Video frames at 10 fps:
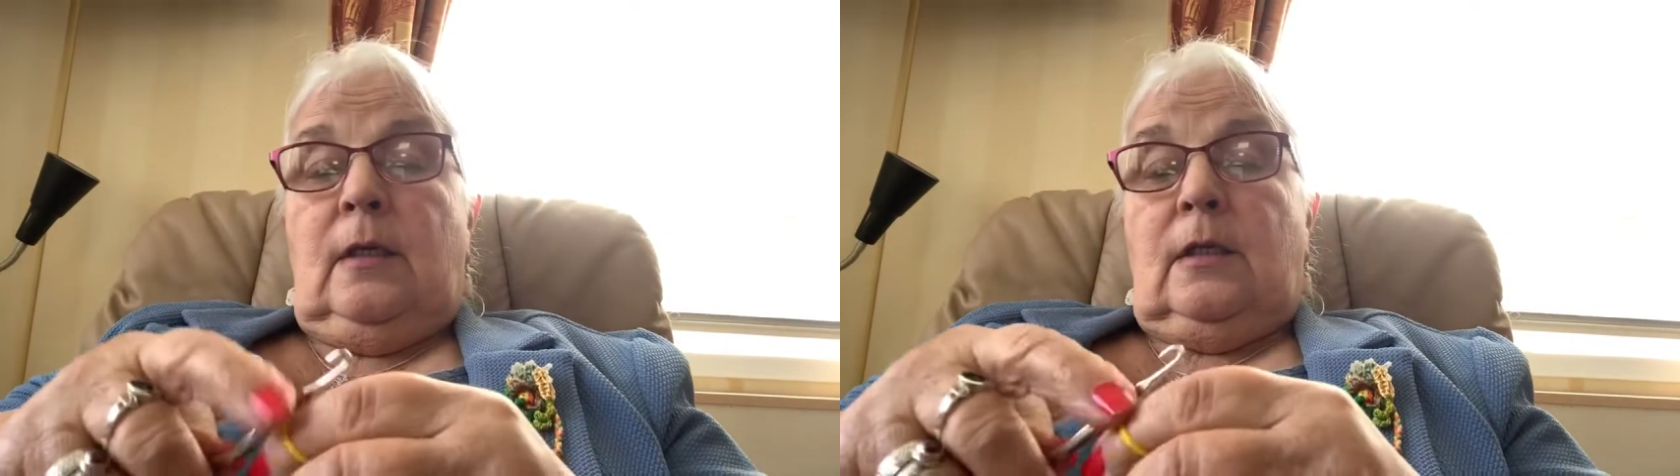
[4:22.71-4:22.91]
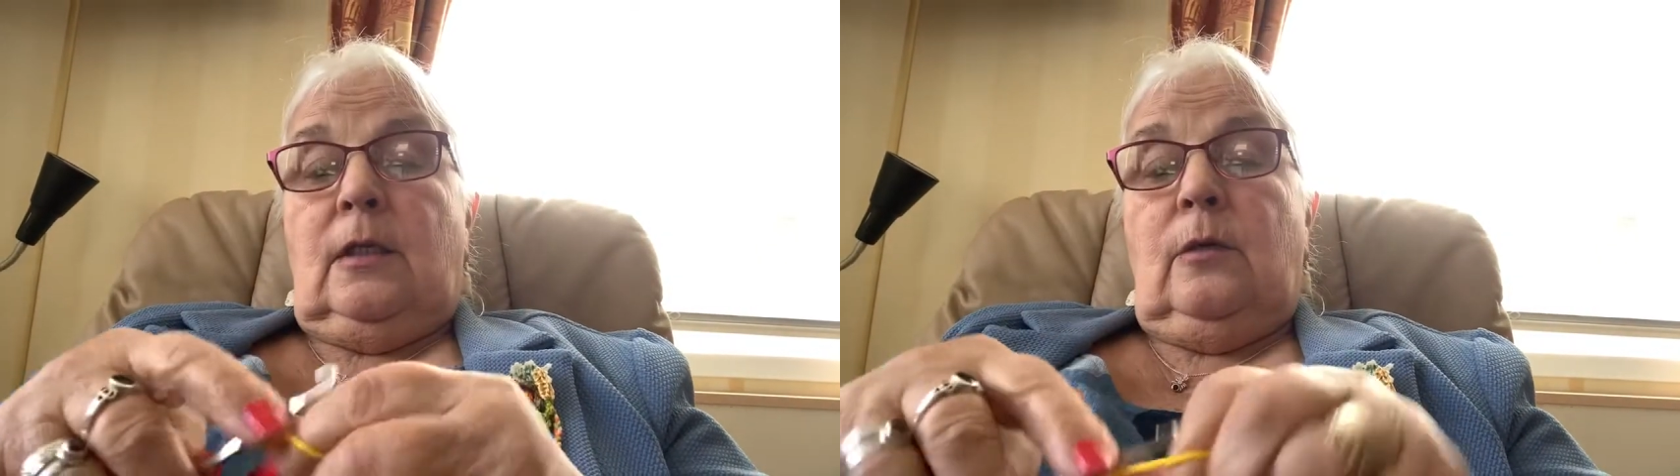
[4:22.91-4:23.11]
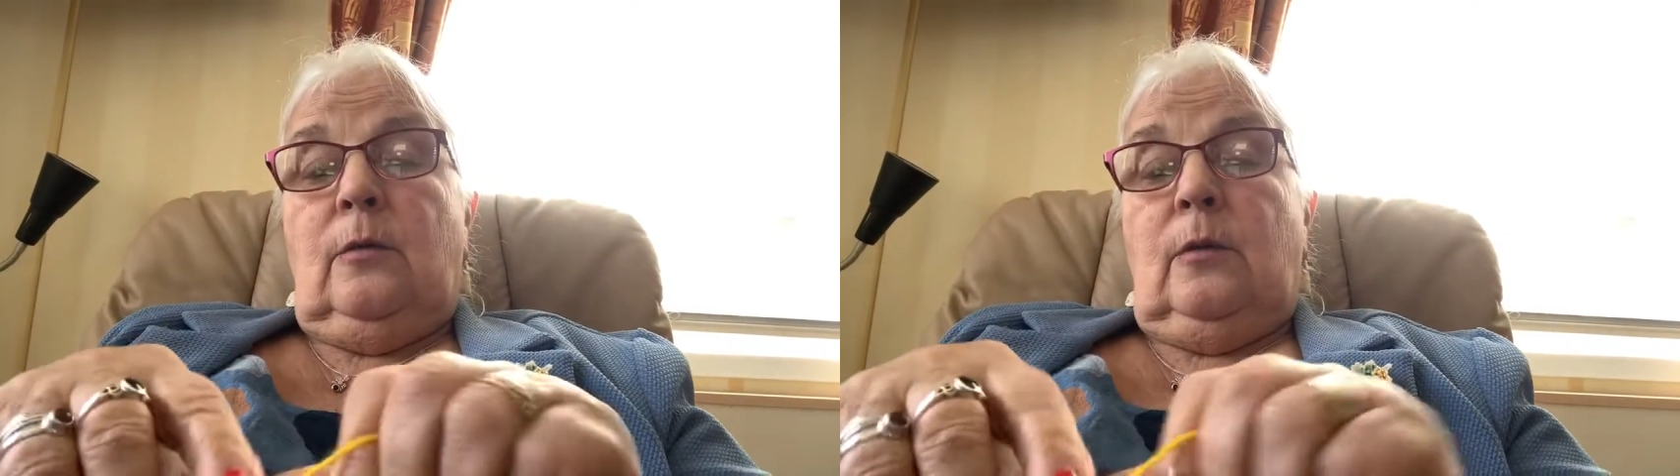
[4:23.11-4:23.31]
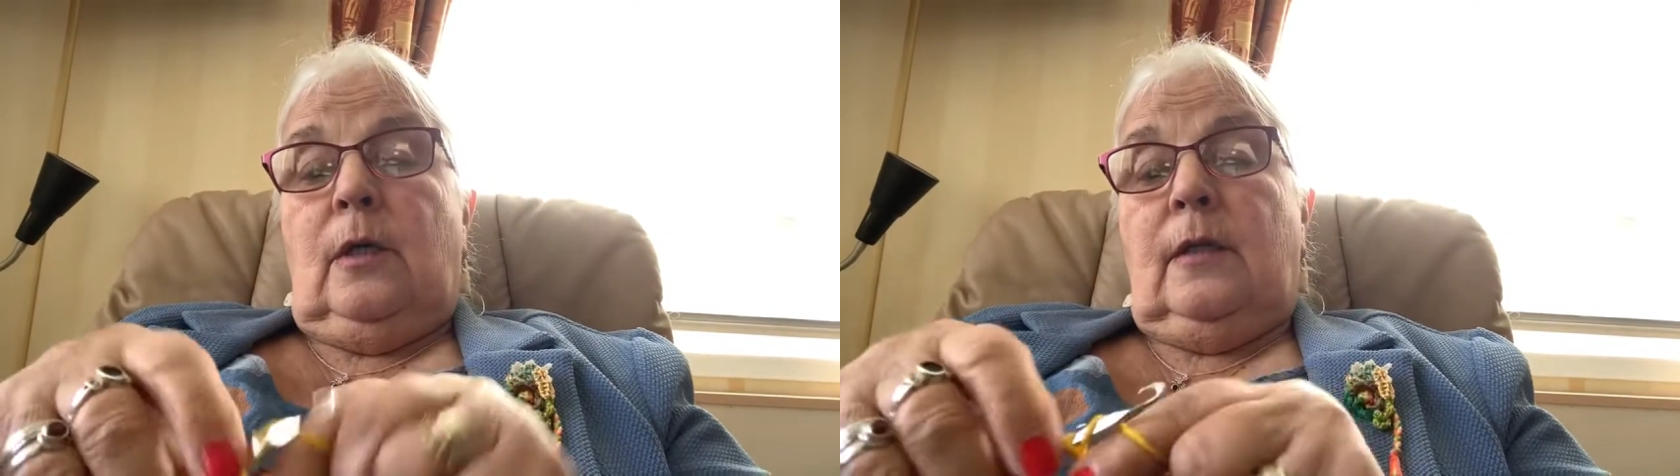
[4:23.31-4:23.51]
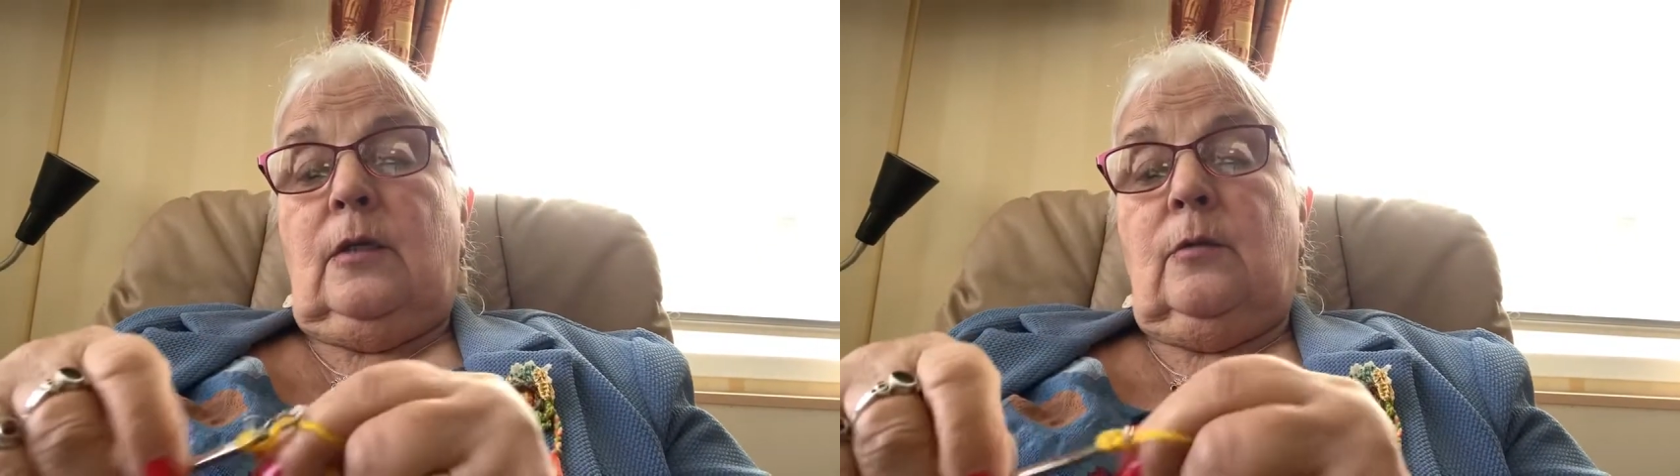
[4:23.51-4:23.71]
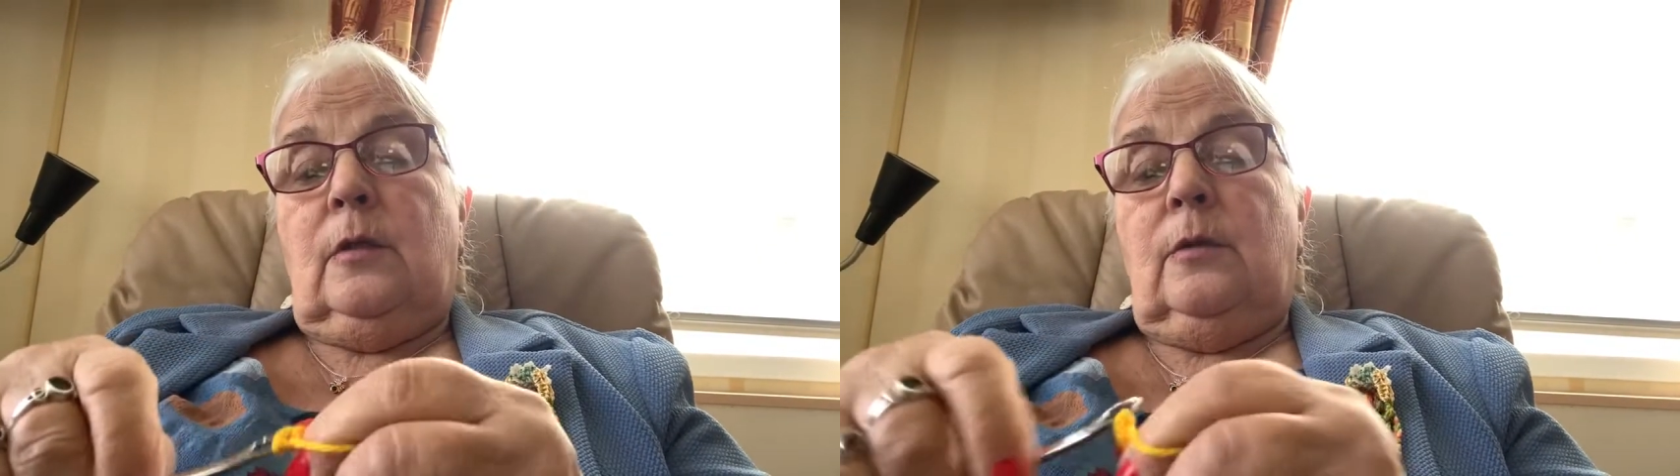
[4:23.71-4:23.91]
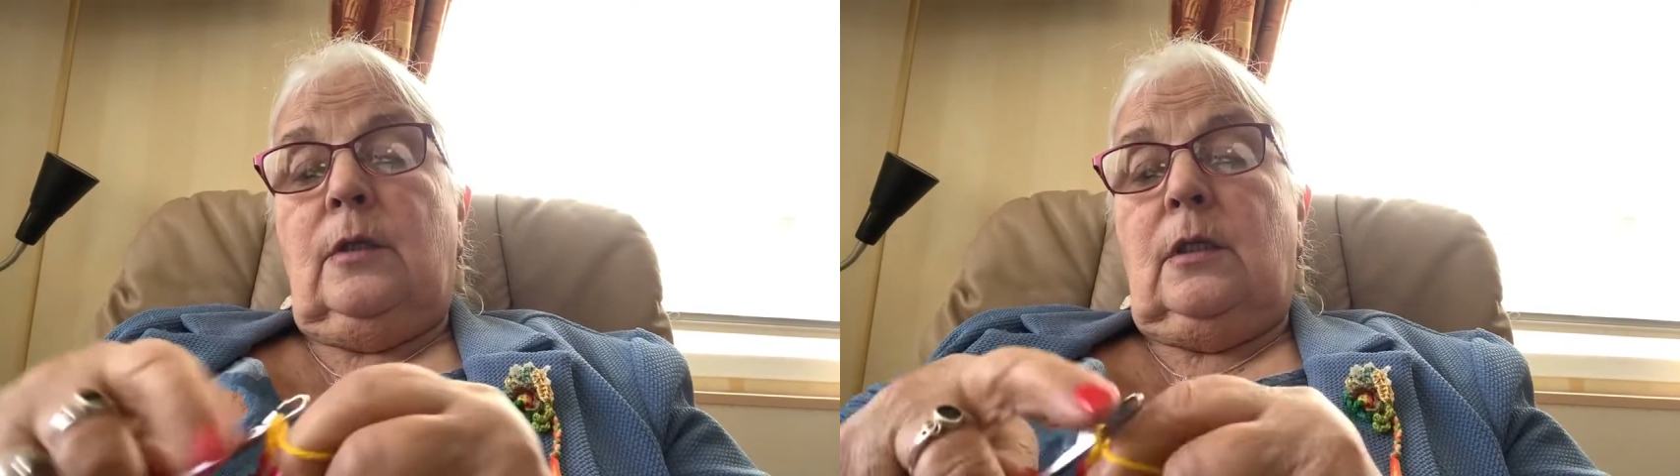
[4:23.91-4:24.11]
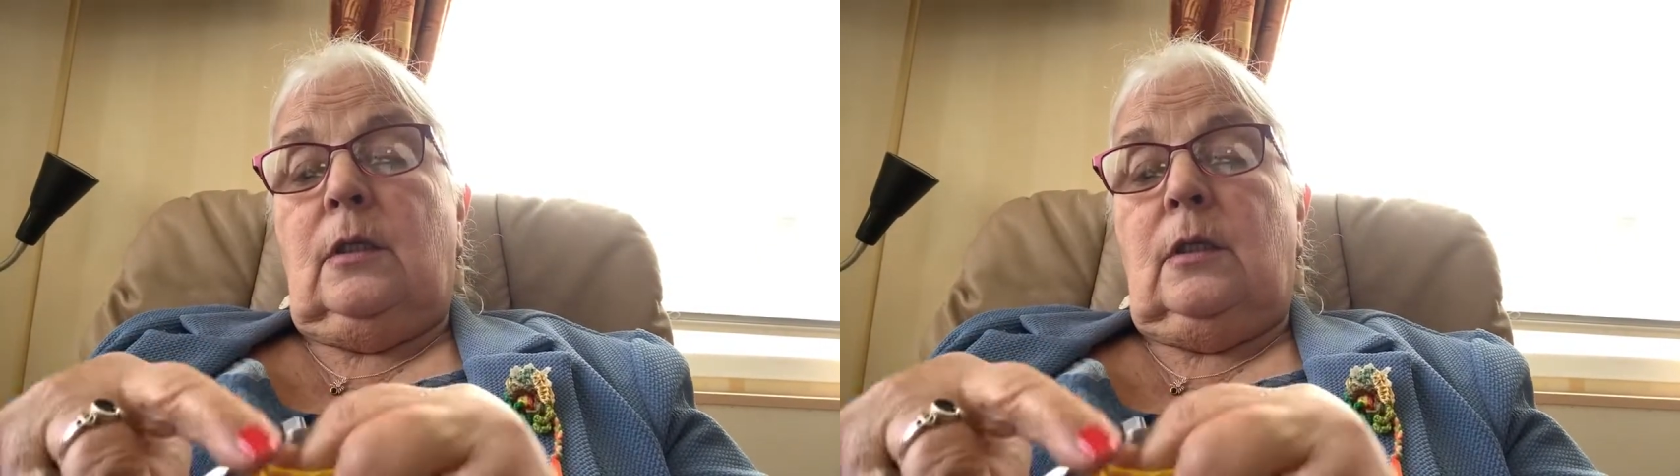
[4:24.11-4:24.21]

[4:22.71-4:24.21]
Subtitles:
So that's what I wanted